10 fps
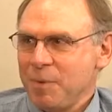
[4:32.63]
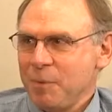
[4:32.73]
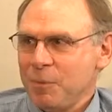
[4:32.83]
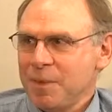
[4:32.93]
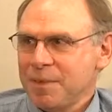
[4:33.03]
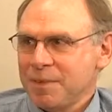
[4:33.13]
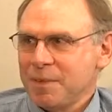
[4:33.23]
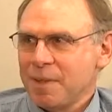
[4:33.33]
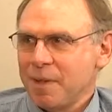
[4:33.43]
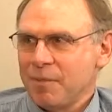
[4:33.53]
but we
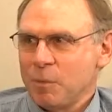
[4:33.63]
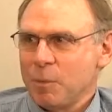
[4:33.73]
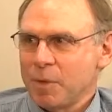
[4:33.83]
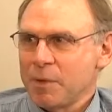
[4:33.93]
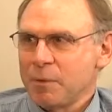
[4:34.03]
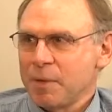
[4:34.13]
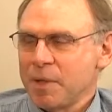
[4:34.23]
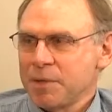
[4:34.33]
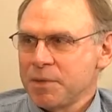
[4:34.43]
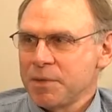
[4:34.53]
still have a working
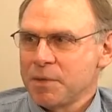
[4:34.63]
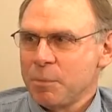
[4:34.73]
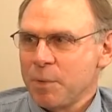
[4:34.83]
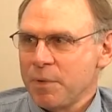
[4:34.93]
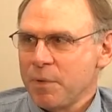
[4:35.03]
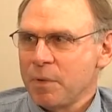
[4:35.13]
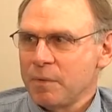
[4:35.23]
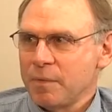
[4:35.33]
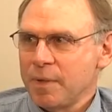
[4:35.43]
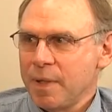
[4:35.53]
relationship with all
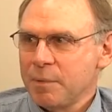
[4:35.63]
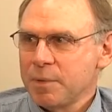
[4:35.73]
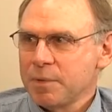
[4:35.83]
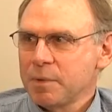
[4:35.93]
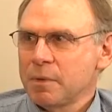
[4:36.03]
of our neighbors.